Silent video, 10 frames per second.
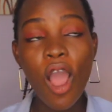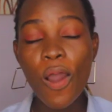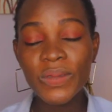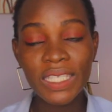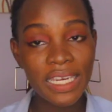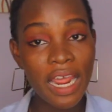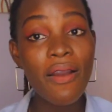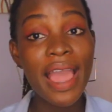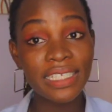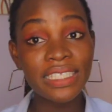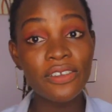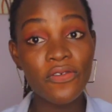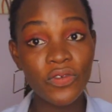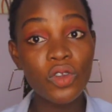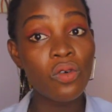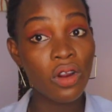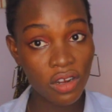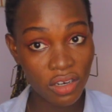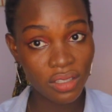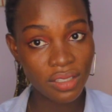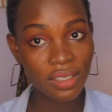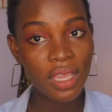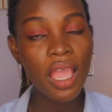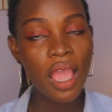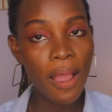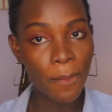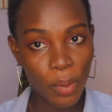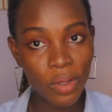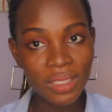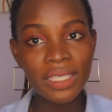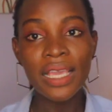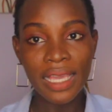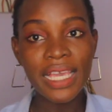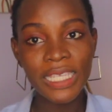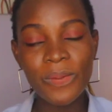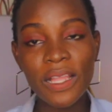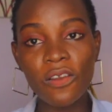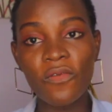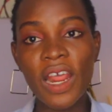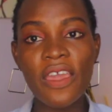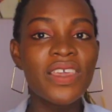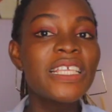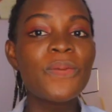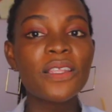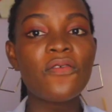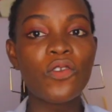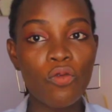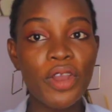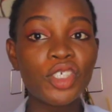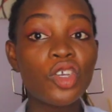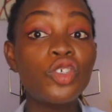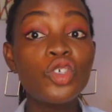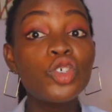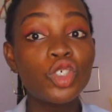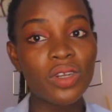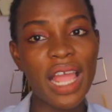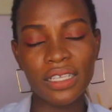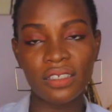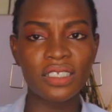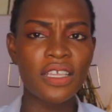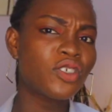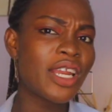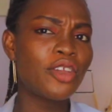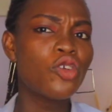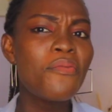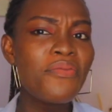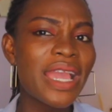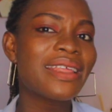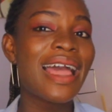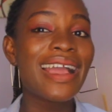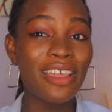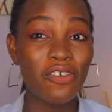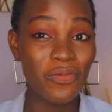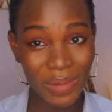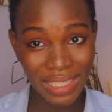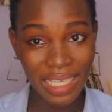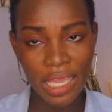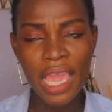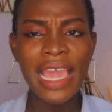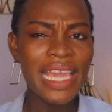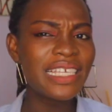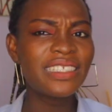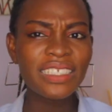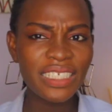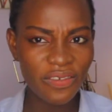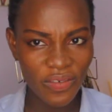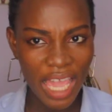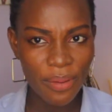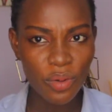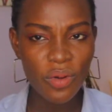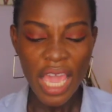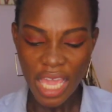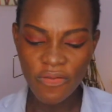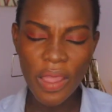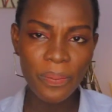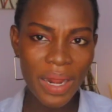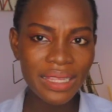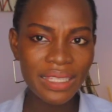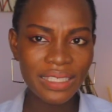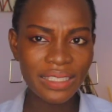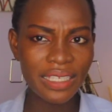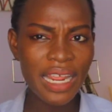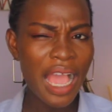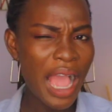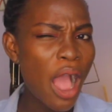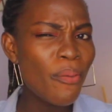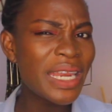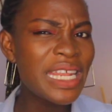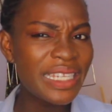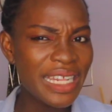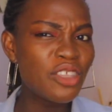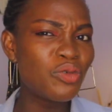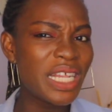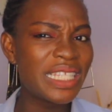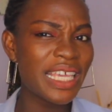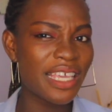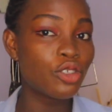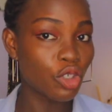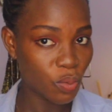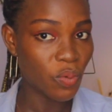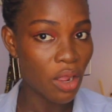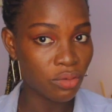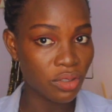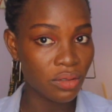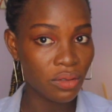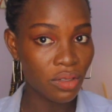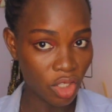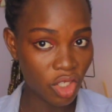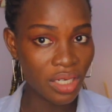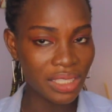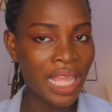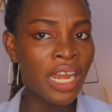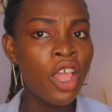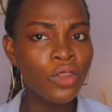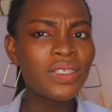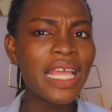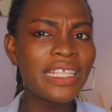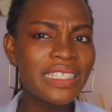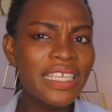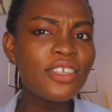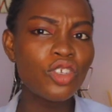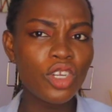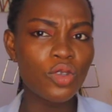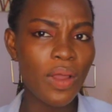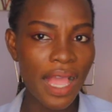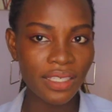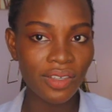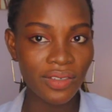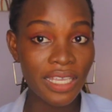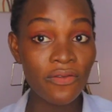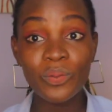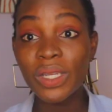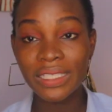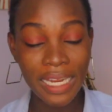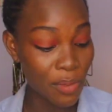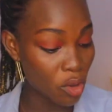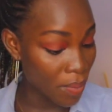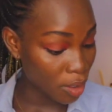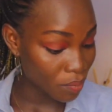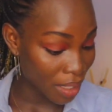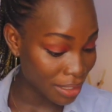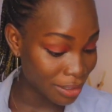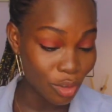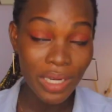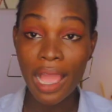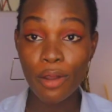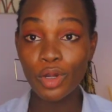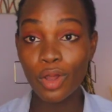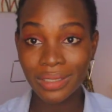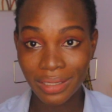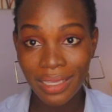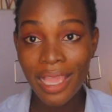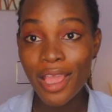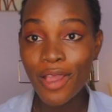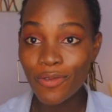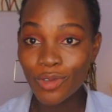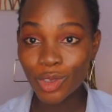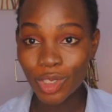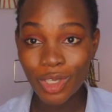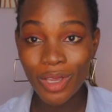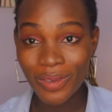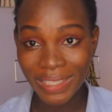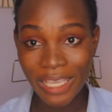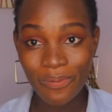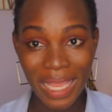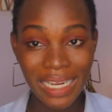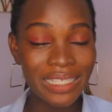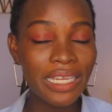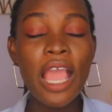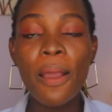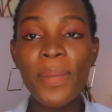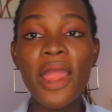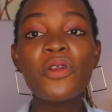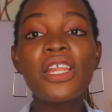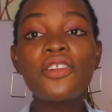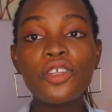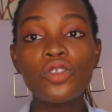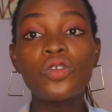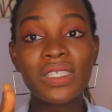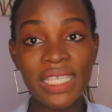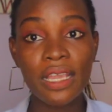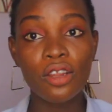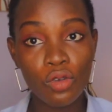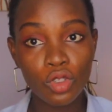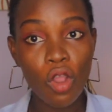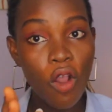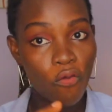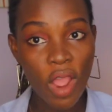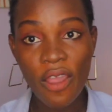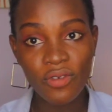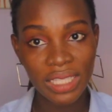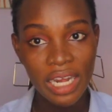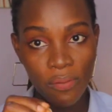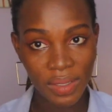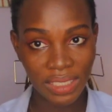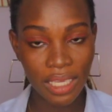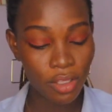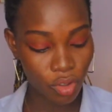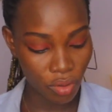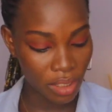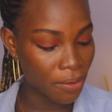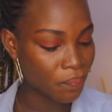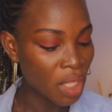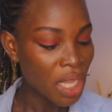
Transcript: Up till now, I still feel hurt, but it's part of life. It's part of the question you should ask yourself so that you don't make that kind of mistake. Is this seed viable? If I plant this seed, how many days will it take it to sprout? Do you understand? Those are the things you need to ask yourself. Please let me go back to my distance so that I will not skip anything. But I really need you to take note of everything I'll be saying today.